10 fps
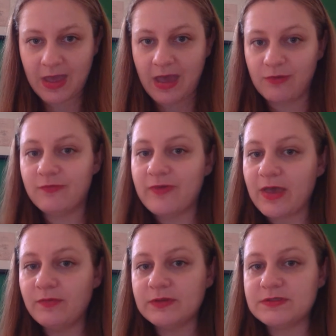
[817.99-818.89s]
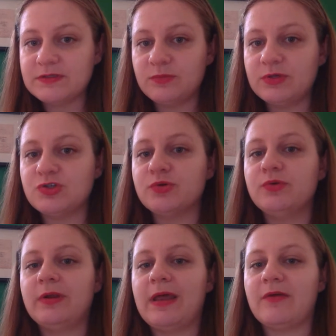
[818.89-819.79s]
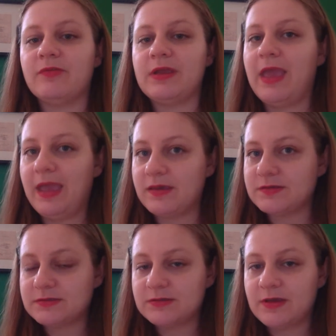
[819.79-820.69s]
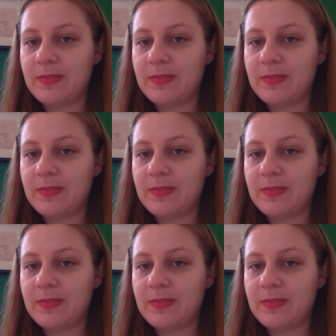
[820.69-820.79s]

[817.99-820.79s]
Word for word: I found this to be true in every case.